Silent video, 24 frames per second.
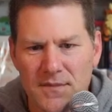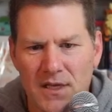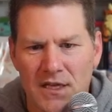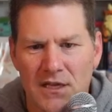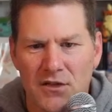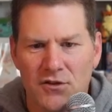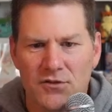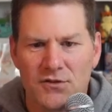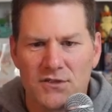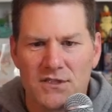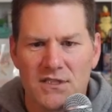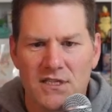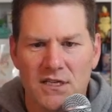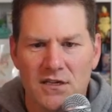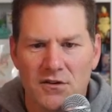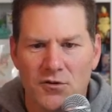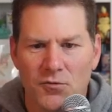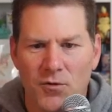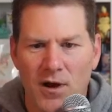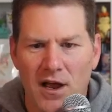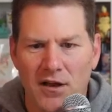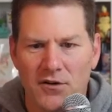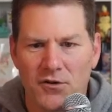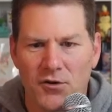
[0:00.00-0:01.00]
You can see it
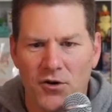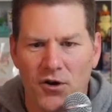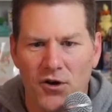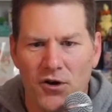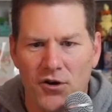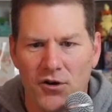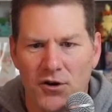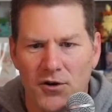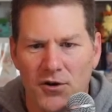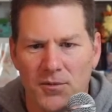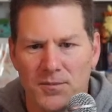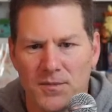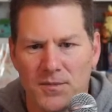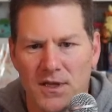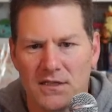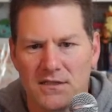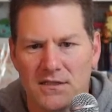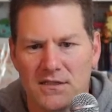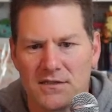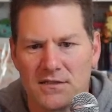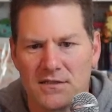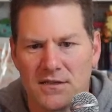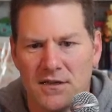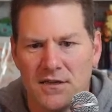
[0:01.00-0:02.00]
around her arm
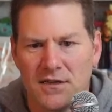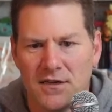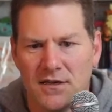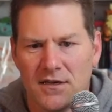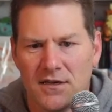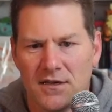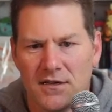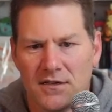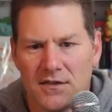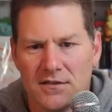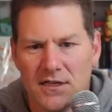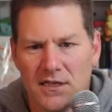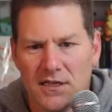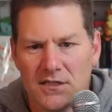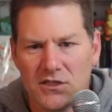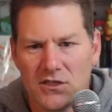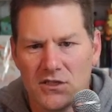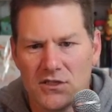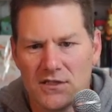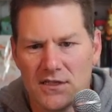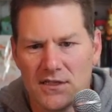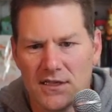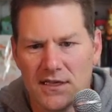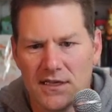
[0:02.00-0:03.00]
that
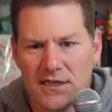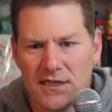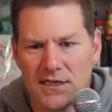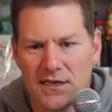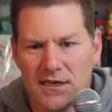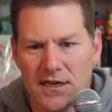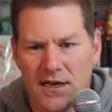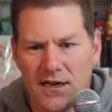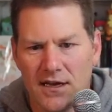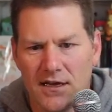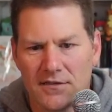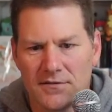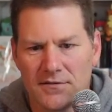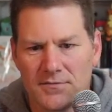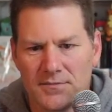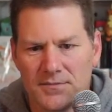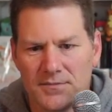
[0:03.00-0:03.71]
she's leaning on.